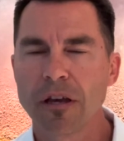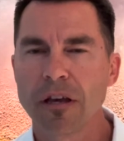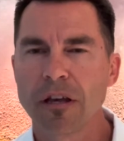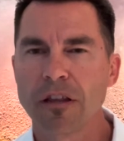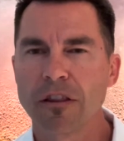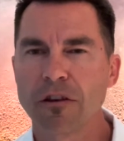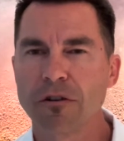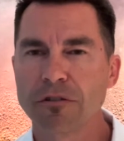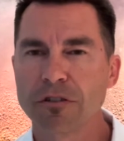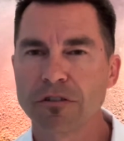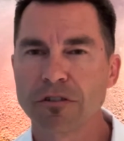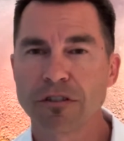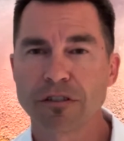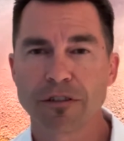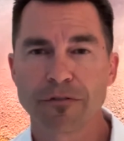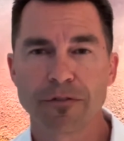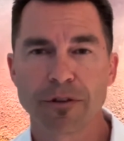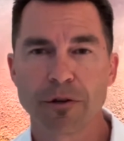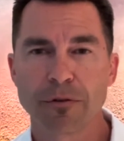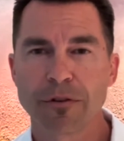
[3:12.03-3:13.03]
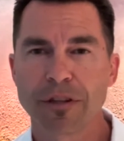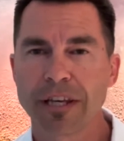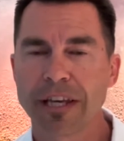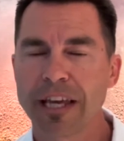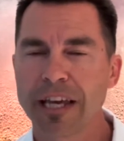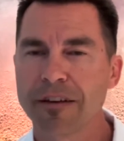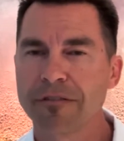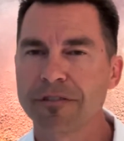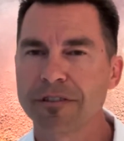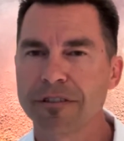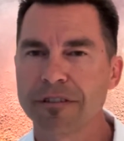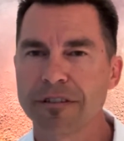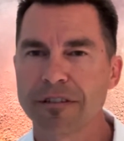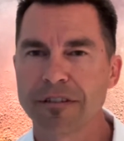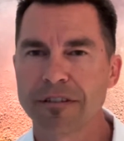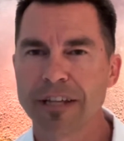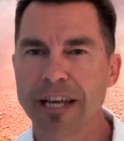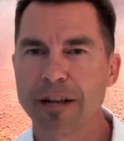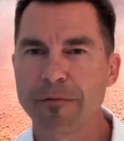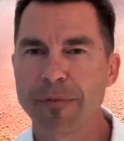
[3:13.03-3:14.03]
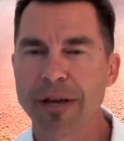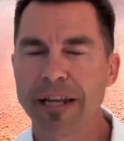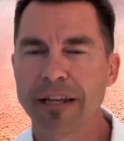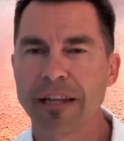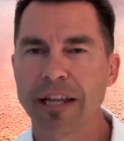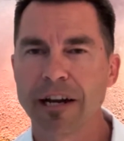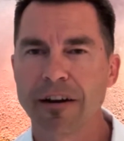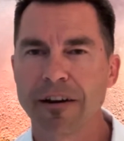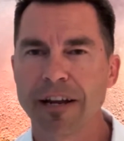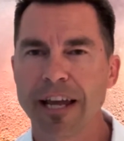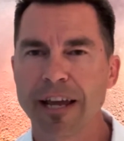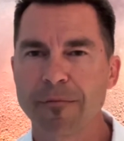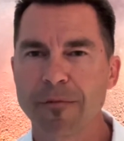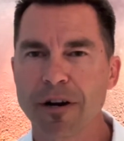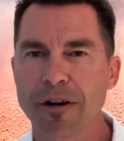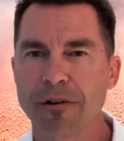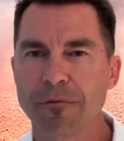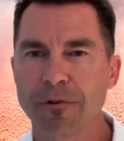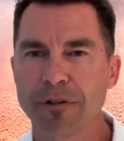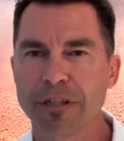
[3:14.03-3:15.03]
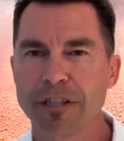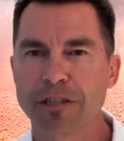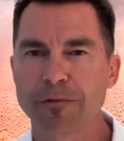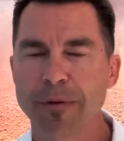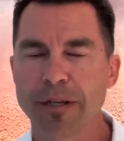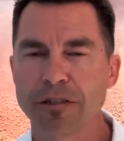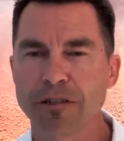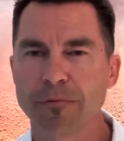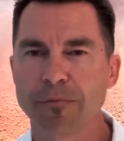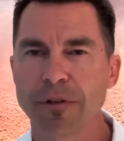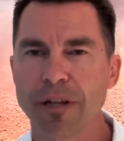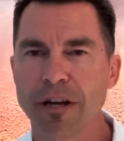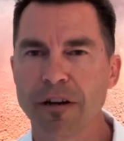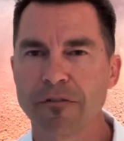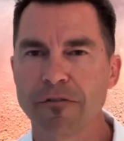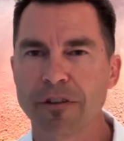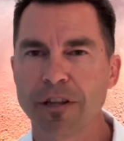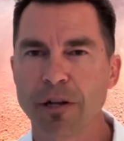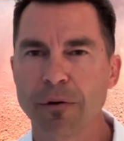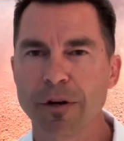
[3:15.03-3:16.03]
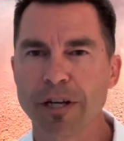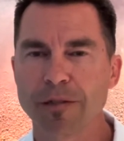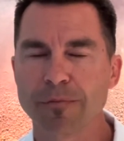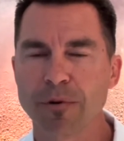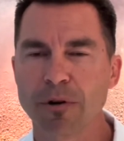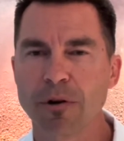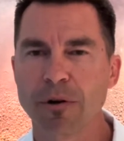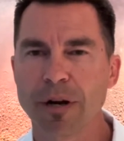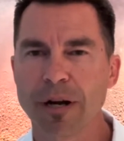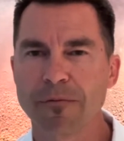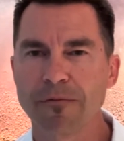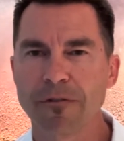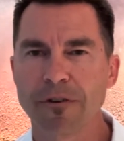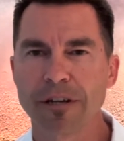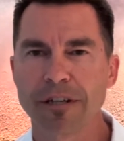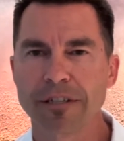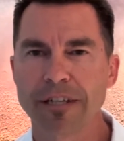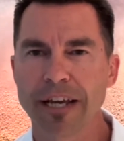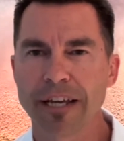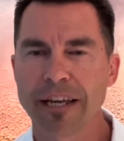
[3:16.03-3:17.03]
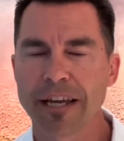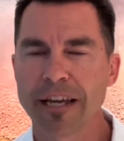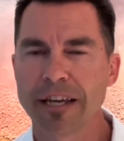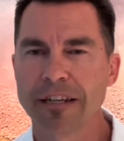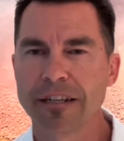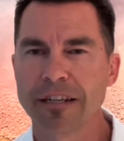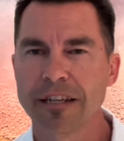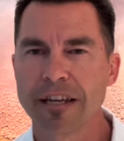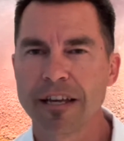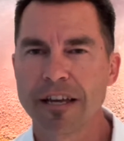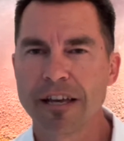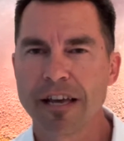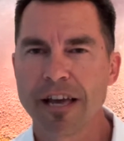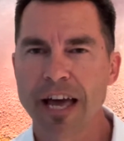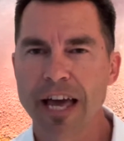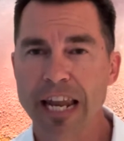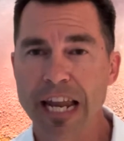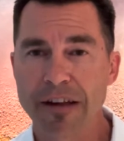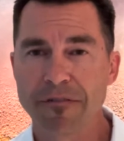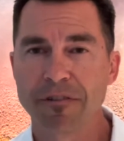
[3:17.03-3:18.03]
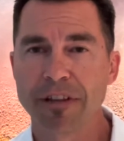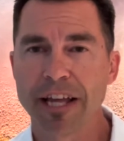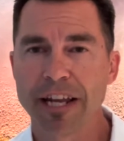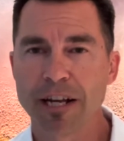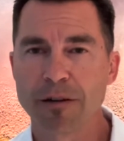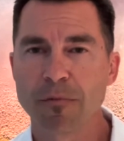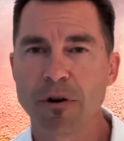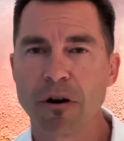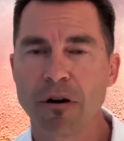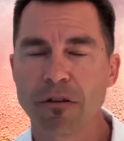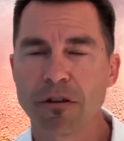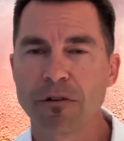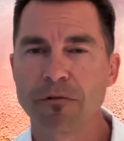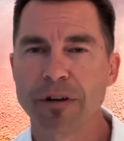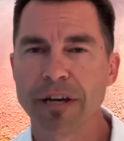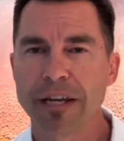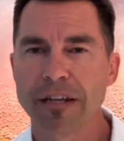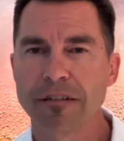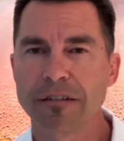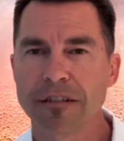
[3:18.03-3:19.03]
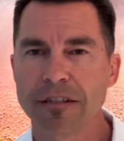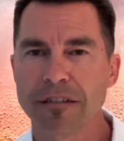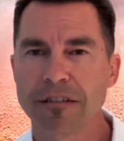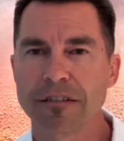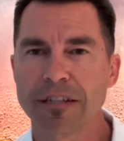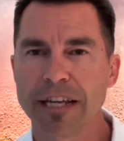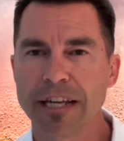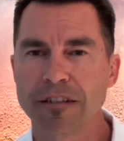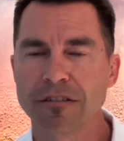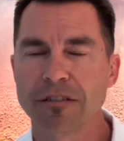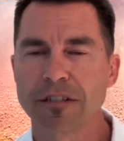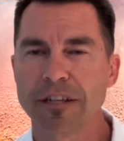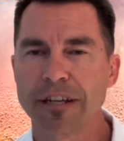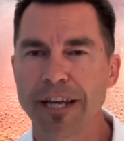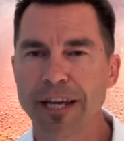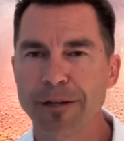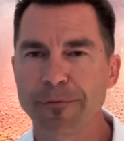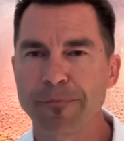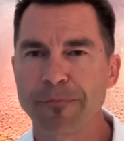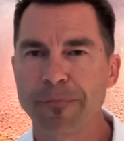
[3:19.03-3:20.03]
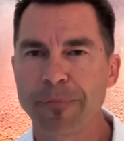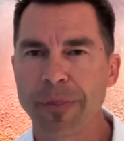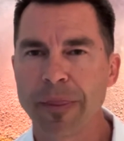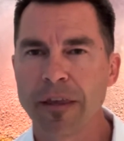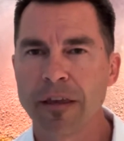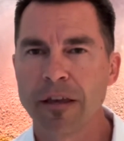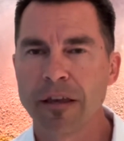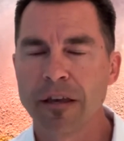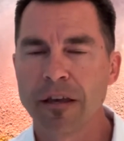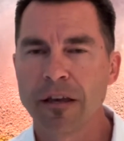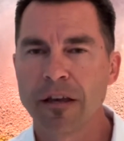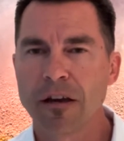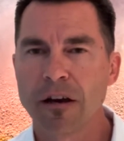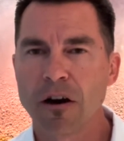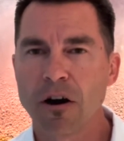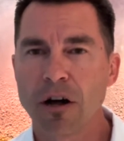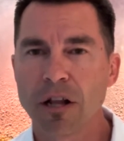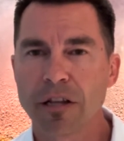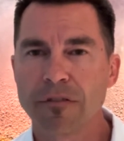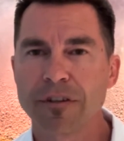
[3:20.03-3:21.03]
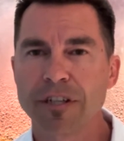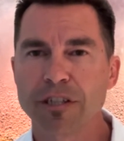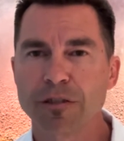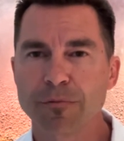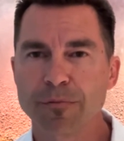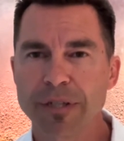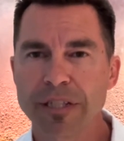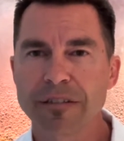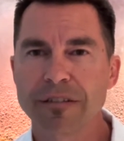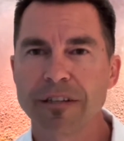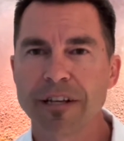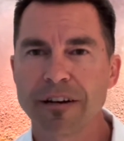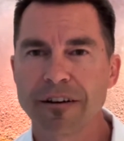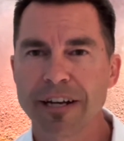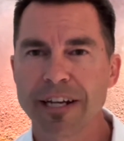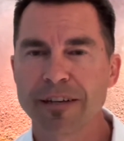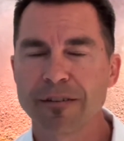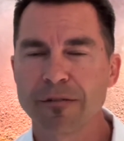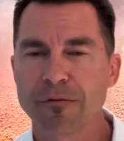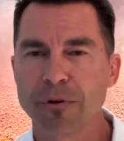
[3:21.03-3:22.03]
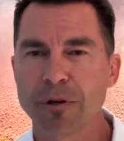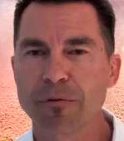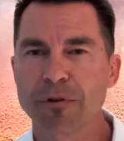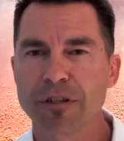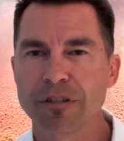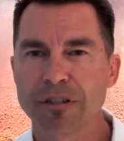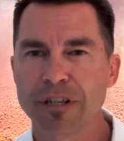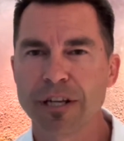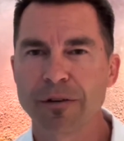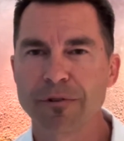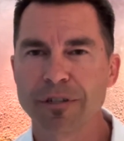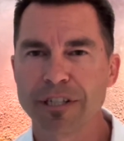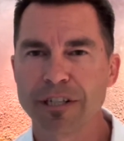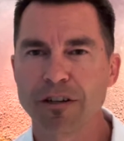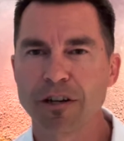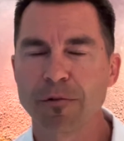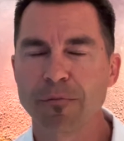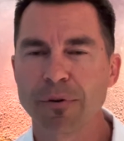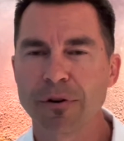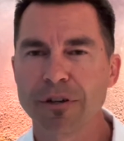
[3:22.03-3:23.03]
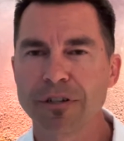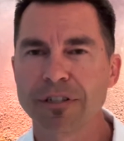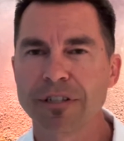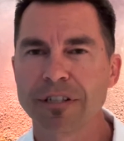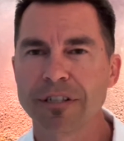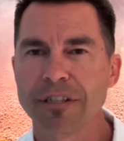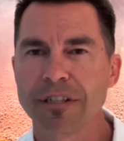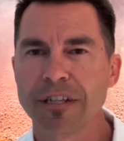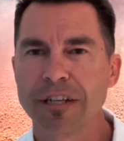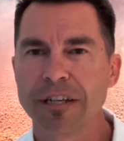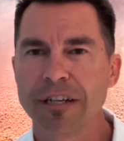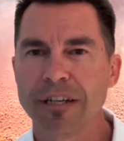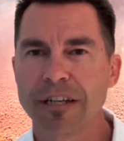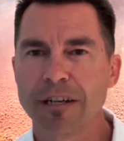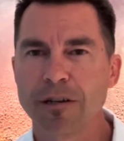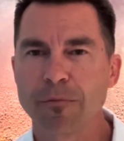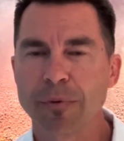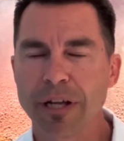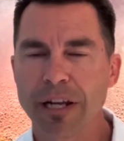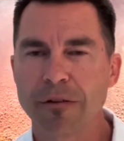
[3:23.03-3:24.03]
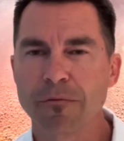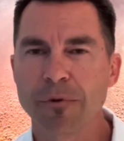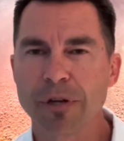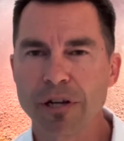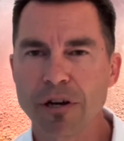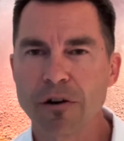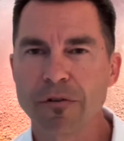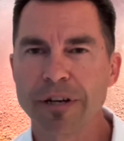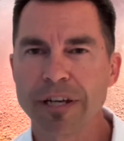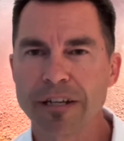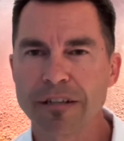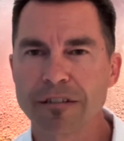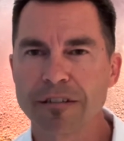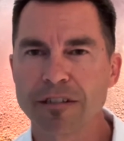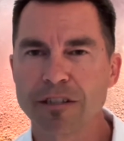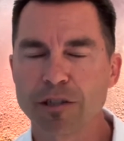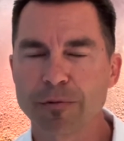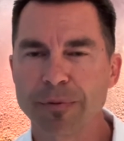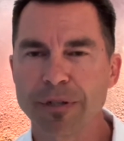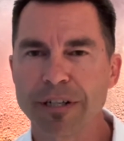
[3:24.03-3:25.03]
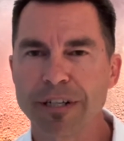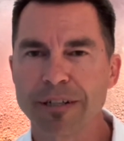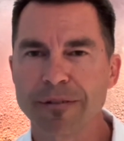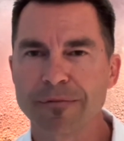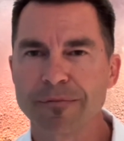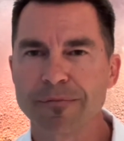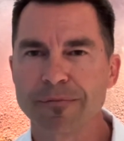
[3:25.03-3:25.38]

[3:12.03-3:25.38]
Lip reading: Those are just a few of the gifts that made Larry Amar a really special player for the U.S. program for a decade and have led him all the way to the stage tonight. All of us miss Larry. We wish that he was here in person, but we know he is in spirit.